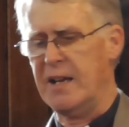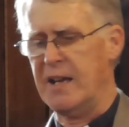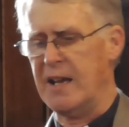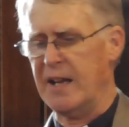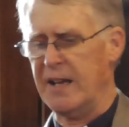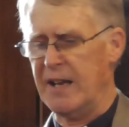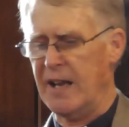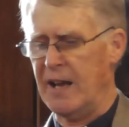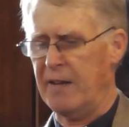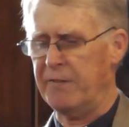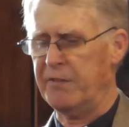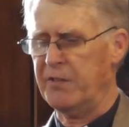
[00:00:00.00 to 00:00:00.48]

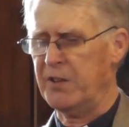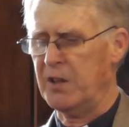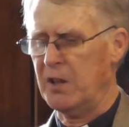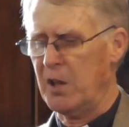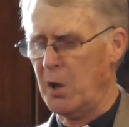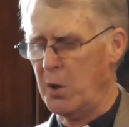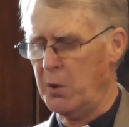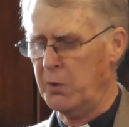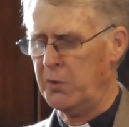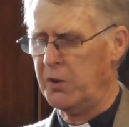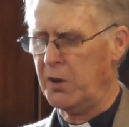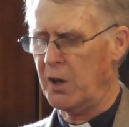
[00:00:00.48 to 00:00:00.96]
can have
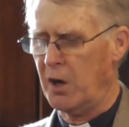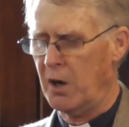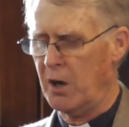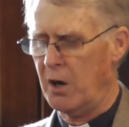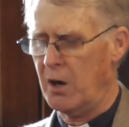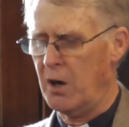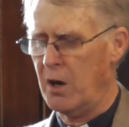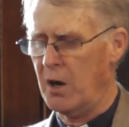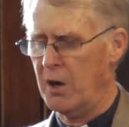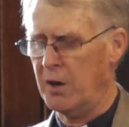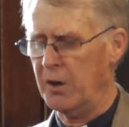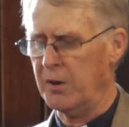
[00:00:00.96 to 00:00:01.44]
closed
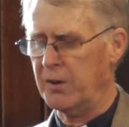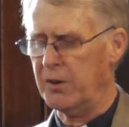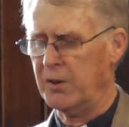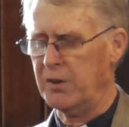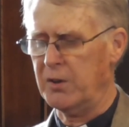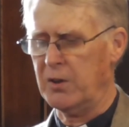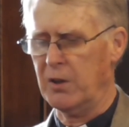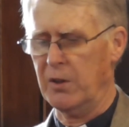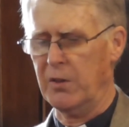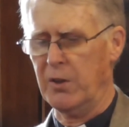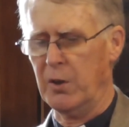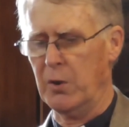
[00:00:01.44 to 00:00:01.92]
our
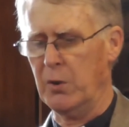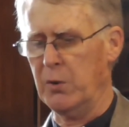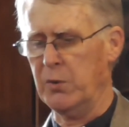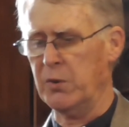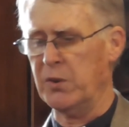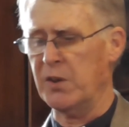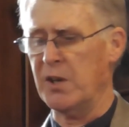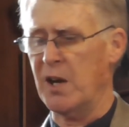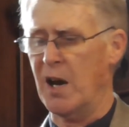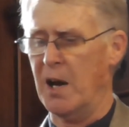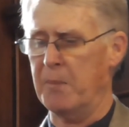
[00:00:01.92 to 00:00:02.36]
hearts to those